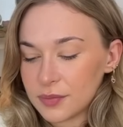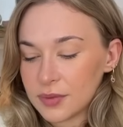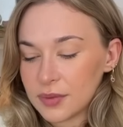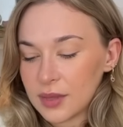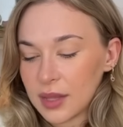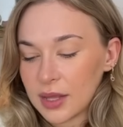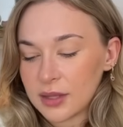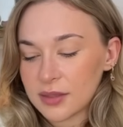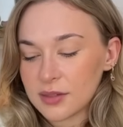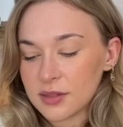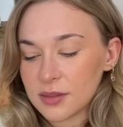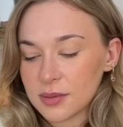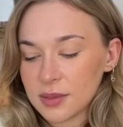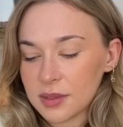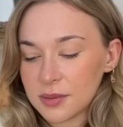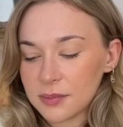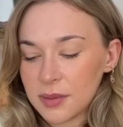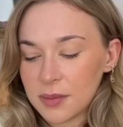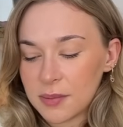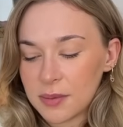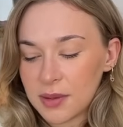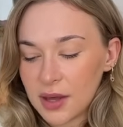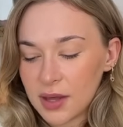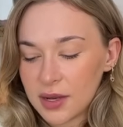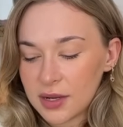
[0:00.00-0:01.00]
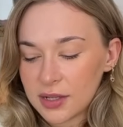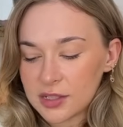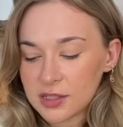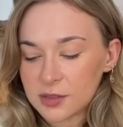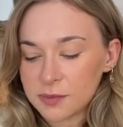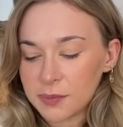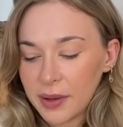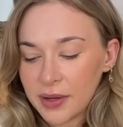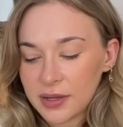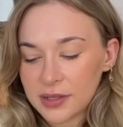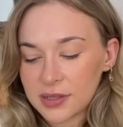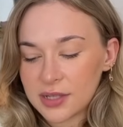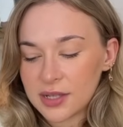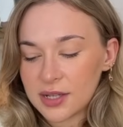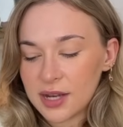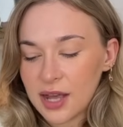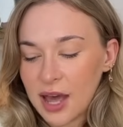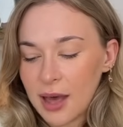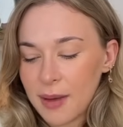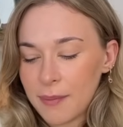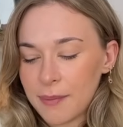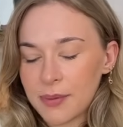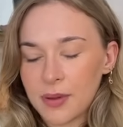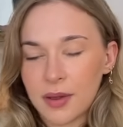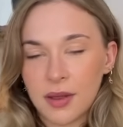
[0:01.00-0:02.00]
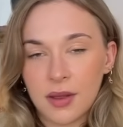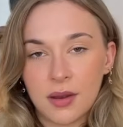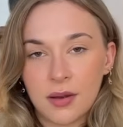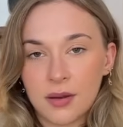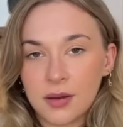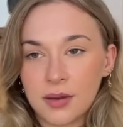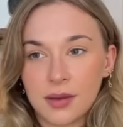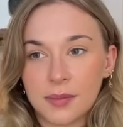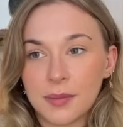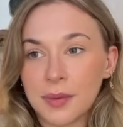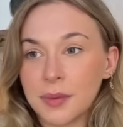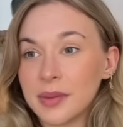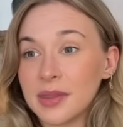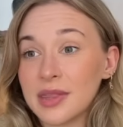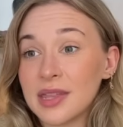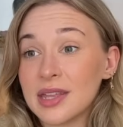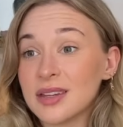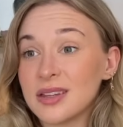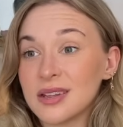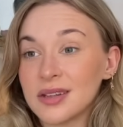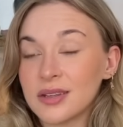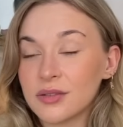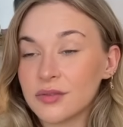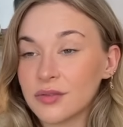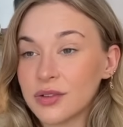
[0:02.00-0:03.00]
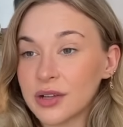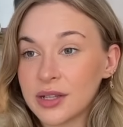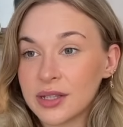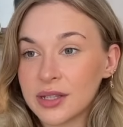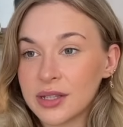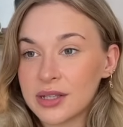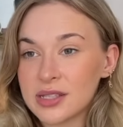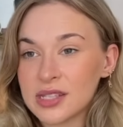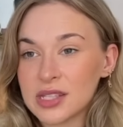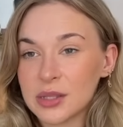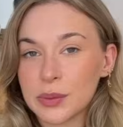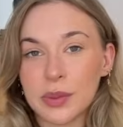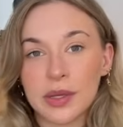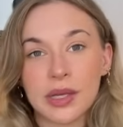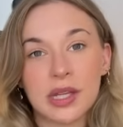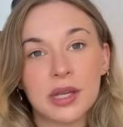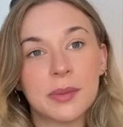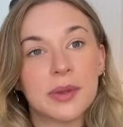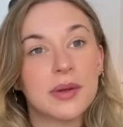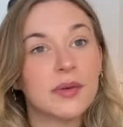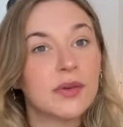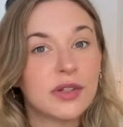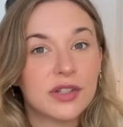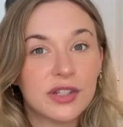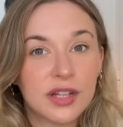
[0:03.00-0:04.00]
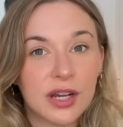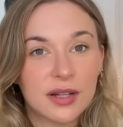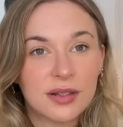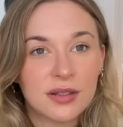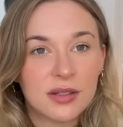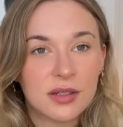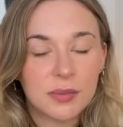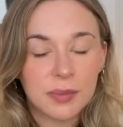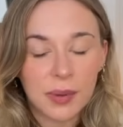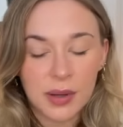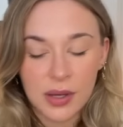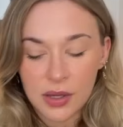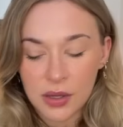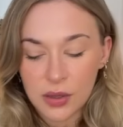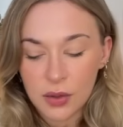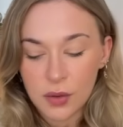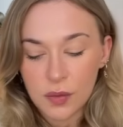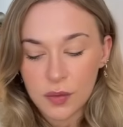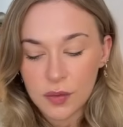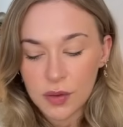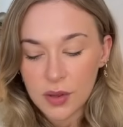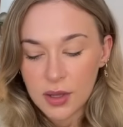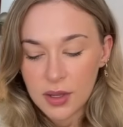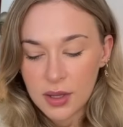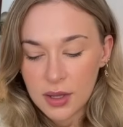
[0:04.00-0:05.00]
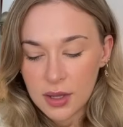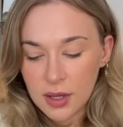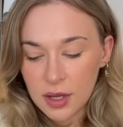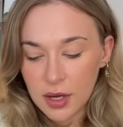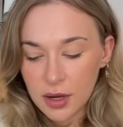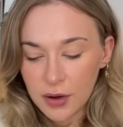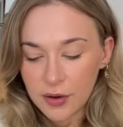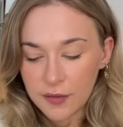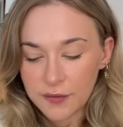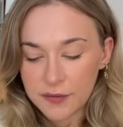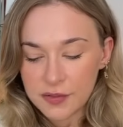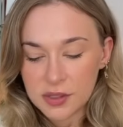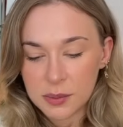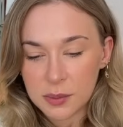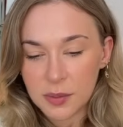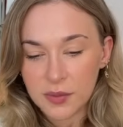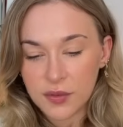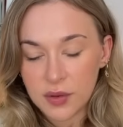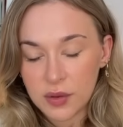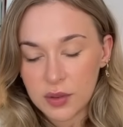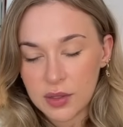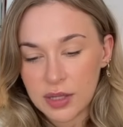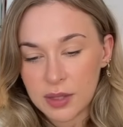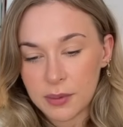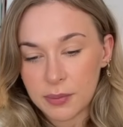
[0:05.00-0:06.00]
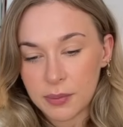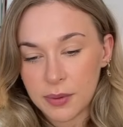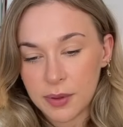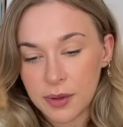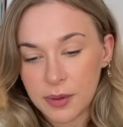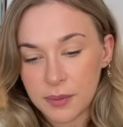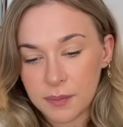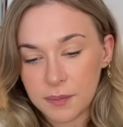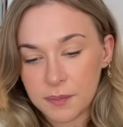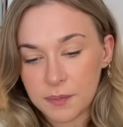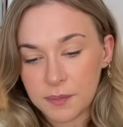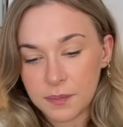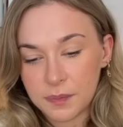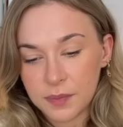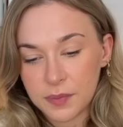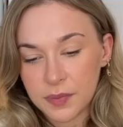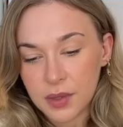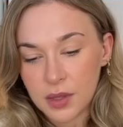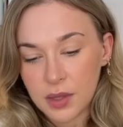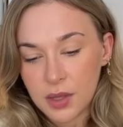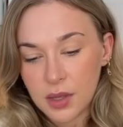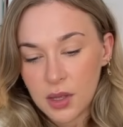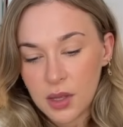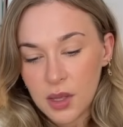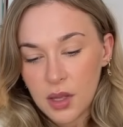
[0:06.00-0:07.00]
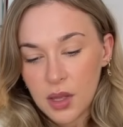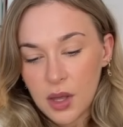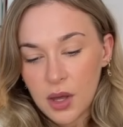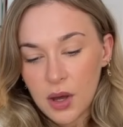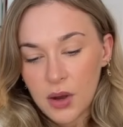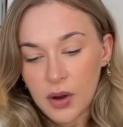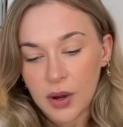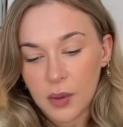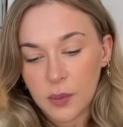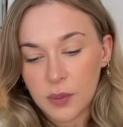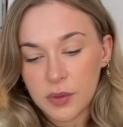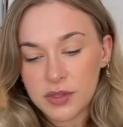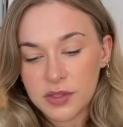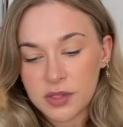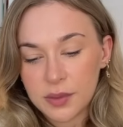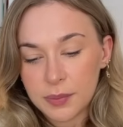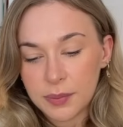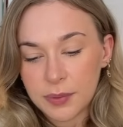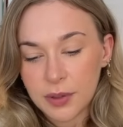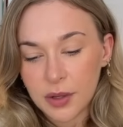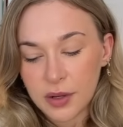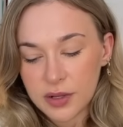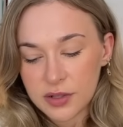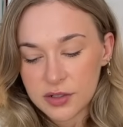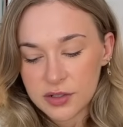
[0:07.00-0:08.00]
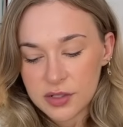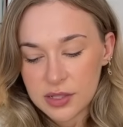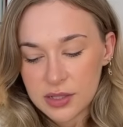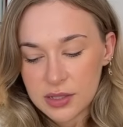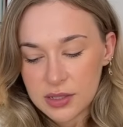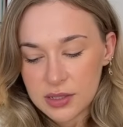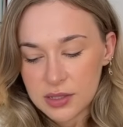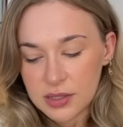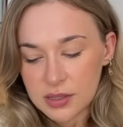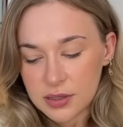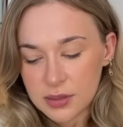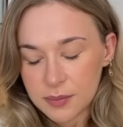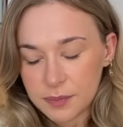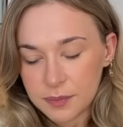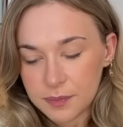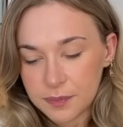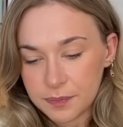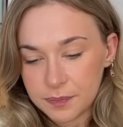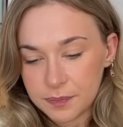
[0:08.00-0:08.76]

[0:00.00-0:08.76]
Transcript: Like something maybe unexpected happened. Maybe they didn't realize they were going to be rejected by you. All right, for some of you, Libra. All right, what's the blockages?